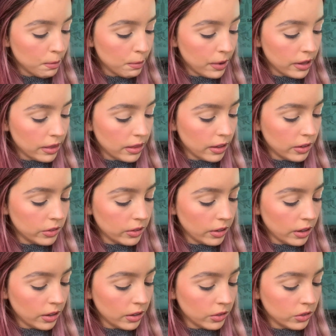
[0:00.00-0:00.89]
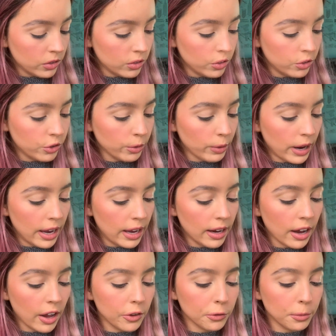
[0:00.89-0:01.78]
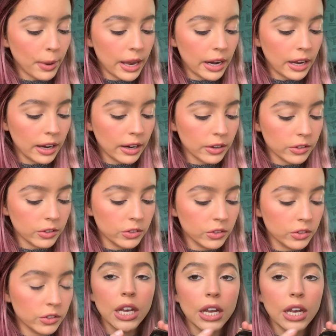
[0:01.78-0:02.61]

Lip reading: but this is Jouer Cosmetics,